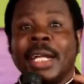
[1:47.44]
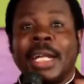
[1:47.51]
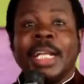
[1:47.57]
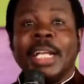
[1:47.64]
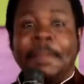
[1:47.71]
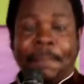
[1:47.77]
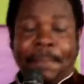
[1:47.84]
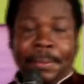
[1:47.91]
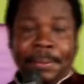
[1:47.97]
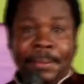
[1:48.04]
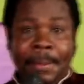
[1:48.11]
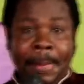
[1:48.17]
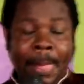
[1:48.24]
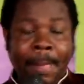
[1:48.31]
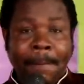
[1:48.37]
clip,
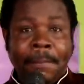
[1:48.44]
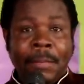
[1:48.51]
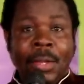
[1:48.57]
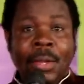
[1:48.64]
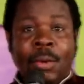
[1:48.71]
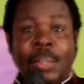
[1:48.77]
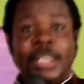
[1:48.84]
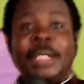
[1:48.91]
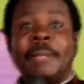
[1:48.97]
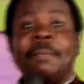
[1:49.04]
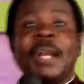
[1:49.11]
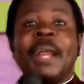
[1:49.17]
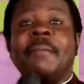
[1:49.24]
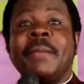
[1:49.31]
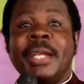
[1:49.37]
when the
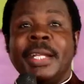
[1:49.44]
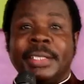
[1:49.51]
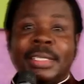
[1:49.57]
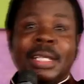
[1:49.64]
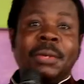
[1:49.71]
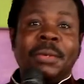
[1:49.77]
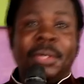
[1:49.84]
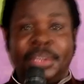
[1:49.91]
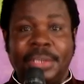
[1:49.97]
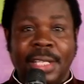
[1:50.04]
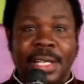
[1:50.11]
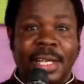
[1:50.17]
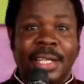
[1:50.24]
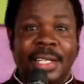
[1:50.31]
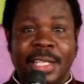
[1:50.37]
Prime Minister was
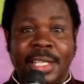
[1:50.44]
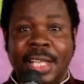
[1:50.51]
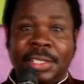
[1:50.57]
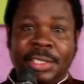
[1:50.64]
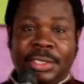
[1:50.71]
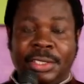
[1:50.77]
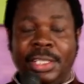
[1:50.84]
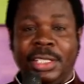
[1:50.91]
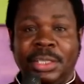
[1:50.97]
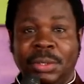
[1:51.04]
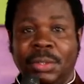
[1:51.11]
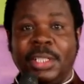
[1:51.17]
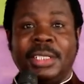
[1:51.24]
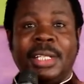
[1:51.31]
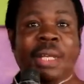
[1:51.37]
at the KCC
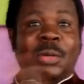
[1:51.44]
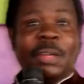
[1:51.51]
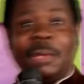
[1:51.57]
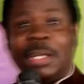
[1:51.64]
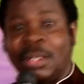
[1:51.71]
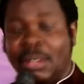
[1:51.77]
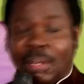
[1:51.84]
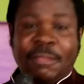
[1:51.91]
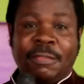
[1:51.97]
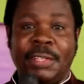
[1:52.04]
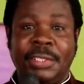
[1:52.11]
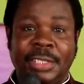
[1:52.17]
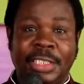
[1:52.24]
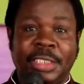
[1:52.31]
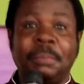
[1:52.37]
during the women
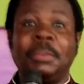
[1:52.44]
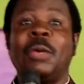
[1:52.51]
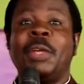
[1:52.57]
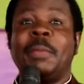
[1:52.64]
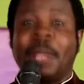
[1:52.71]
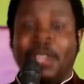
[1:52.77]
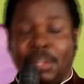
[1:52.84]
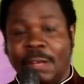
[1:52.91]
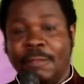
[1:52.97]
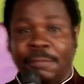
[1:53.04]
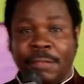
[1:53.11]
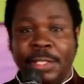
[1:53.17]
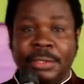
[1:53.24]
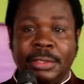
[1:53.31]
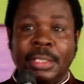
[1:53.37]
conference, the Zimio Women
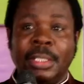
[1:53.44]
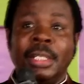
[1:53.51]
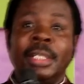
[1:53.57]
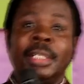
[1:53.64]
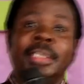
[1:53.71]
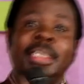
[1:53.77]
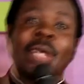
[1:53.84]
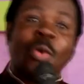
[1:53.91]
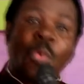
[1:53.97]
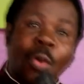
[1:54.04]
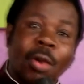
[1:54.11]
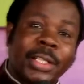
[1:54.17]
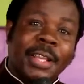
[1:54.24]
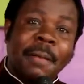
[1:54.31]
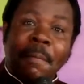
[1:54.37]
Conference,
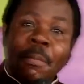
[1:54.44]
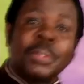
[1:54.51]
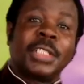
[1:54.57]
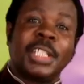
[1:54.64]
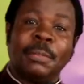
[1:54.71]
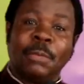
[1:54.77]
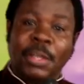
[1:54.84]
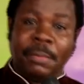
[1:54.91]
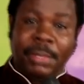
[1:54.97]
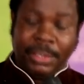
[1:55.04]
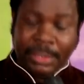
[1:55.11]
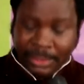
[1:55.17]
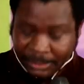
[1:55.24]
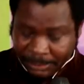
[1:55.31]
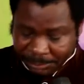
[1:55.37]
the Muslim
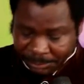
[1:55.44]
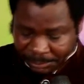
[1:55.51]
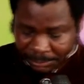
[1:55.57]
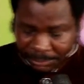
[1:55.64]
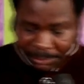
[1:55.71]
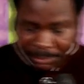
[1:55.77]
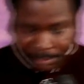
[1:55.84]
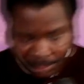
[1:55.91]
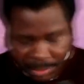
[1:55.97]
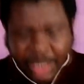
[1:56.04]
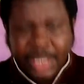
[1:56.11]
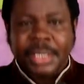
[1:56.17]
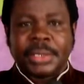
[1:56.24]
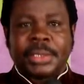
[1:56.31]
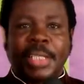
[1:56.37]
women,
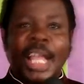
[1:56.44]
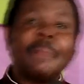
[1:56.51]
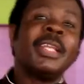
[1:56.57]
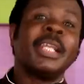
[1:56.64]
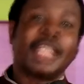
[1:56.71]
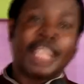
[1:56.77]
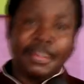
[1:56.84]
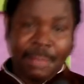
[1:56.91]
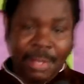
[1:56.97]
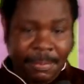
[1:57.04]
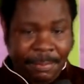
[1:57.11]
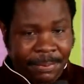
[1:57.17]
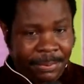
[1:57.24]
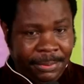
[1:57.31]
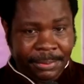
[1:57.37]
something came up,
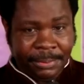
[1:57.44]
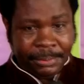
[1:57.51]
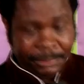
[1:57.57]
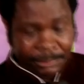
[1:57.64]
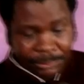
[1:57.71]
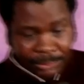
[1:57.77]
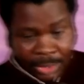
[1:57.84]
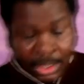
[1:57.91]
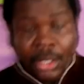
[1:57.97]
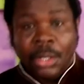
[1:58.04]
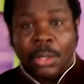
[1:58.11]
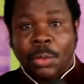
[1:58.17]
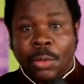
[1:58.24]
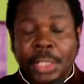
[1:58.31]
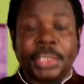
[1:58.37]

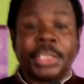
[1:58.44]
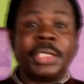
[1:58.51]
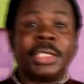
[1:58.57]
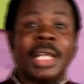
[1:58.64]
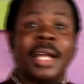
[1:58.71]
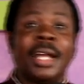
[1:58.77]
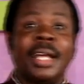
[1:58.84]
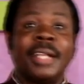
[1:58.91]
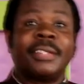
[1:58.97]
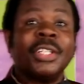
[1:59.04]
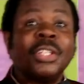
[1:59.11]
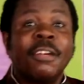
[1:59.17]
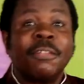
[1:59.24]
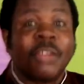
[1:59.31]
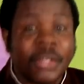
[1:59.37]
which is a
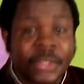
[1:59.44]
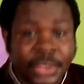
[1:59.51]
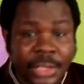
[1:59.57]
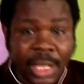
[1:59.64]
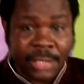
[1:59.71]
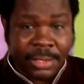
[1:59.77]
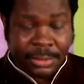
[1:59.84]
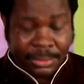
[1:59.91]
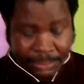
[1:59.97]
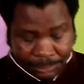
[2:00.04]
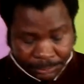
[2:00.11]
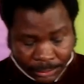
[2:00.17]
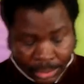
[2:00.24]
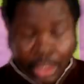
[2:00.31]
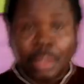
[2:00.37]
thing of concern.
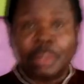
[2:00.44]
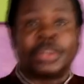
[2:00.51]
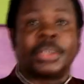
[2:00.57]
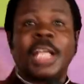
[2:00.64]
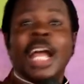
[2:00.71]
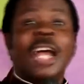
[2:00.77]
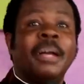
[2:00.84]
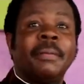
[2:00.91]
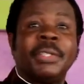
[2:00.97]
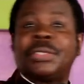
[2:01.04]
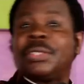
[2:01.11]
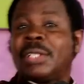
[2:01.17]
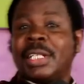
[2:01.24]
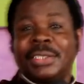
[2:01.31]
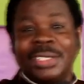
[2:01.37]
To some, it's
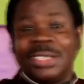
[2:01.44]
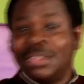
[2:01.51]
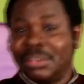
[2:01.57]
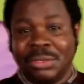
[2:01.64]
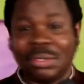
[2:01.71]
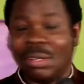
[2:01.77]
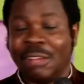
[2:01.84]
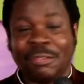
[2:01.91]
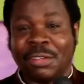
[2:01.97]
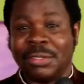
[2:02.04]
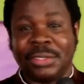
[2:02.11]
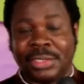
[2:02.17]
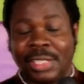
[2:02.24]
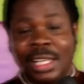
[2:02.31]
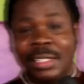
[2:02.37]
not a thing of
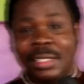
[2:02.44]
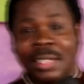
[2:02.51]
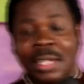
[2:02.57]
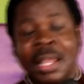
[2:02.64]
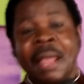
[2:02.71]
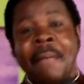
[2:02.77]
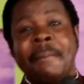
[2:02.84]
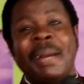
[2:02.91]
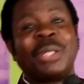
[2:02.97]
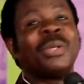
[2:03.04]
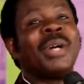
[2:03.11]
concern, but to